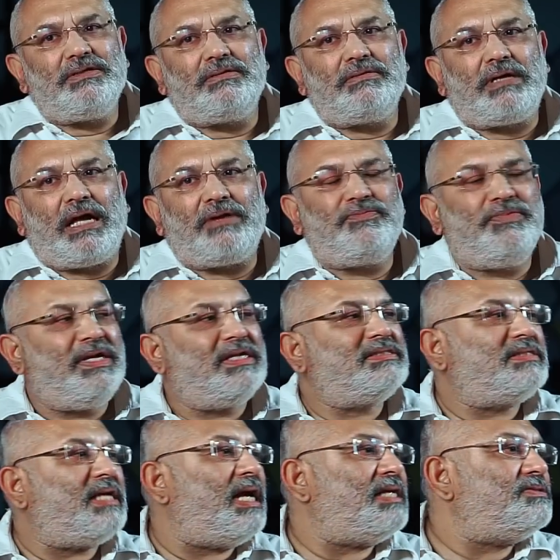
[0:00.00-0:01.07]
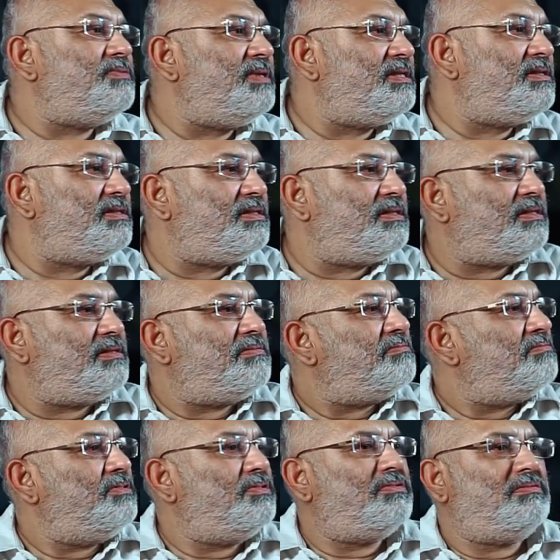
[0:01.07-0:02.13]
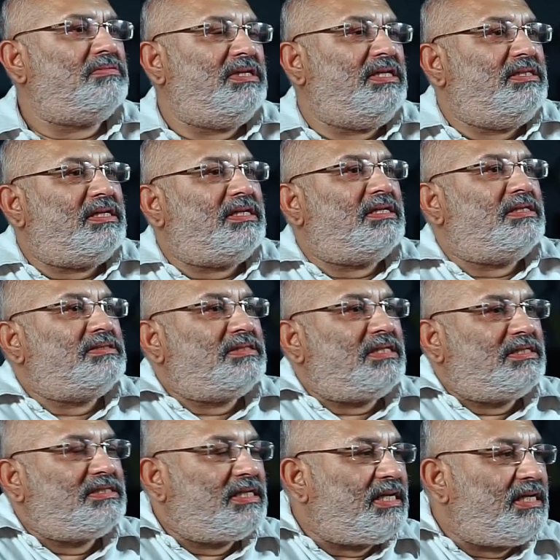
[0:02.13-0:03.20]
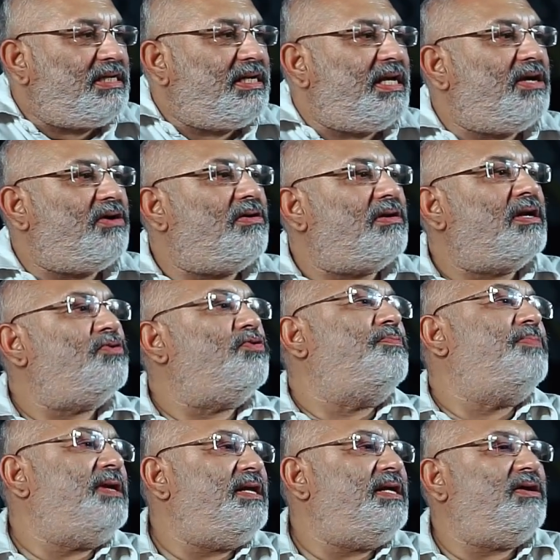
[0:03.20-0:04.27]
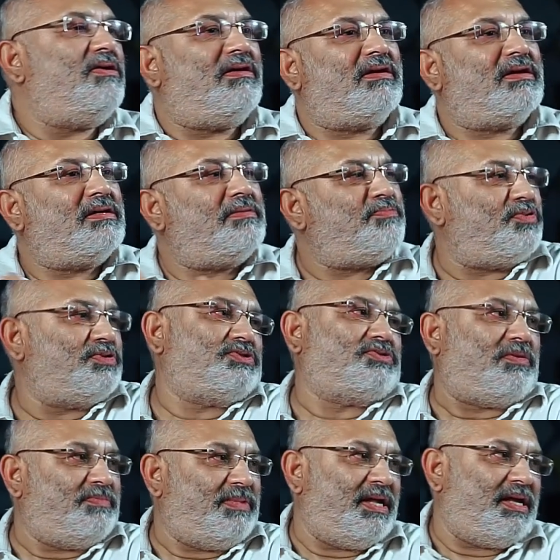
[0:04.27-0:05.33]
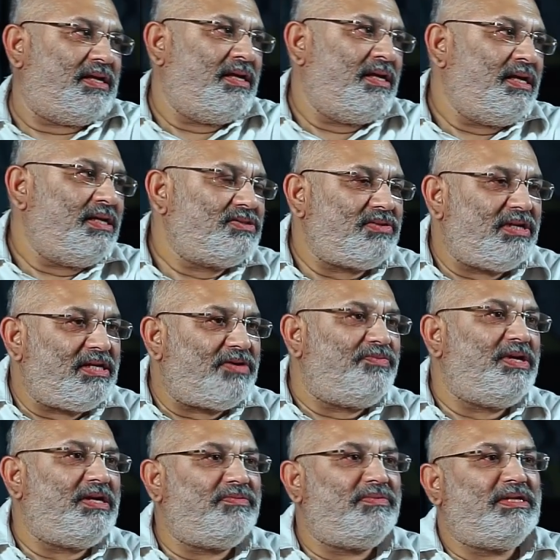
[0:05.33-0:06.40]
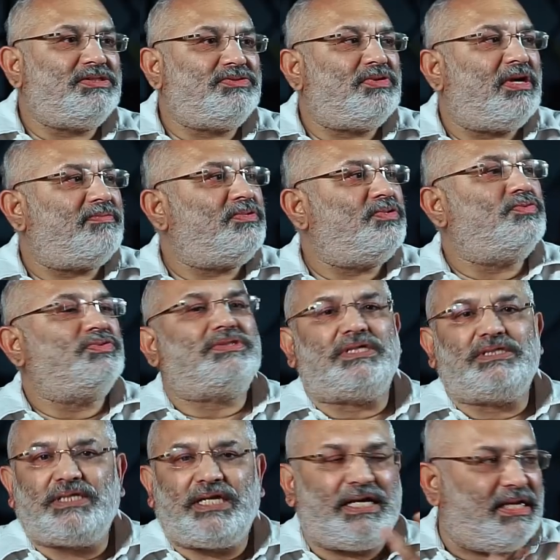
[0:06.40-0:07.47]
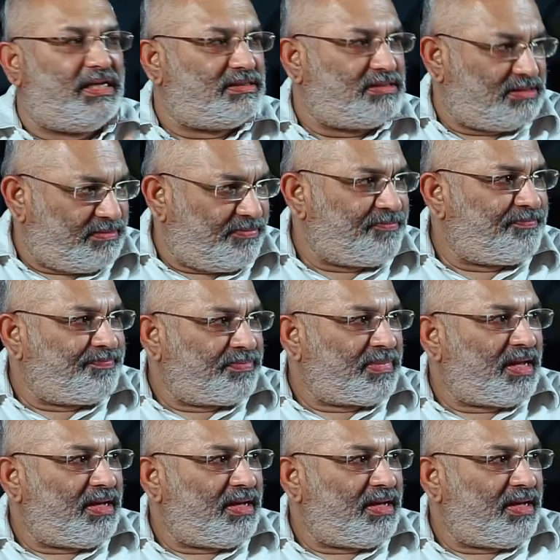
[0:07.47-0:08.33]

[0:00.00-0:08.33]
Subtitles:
our week starts with, either a surgical day or an OPD or a post-op day. So in a week, we used to have 2 surgery days.